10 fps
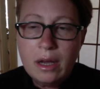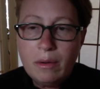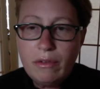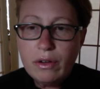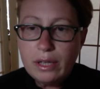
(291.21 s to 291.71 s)

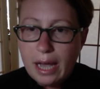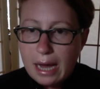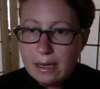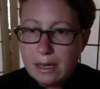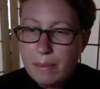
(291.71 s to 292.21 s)
We've only
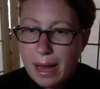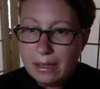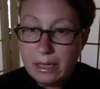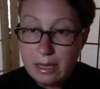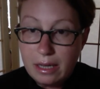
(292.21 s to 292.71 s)
had it about
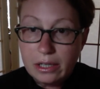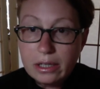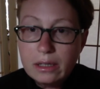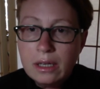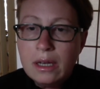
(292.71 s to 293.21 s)
a year,
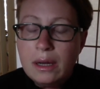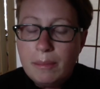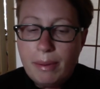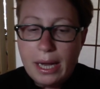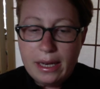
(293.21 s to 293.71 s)

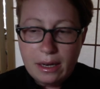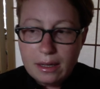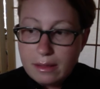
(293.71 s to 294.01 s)
but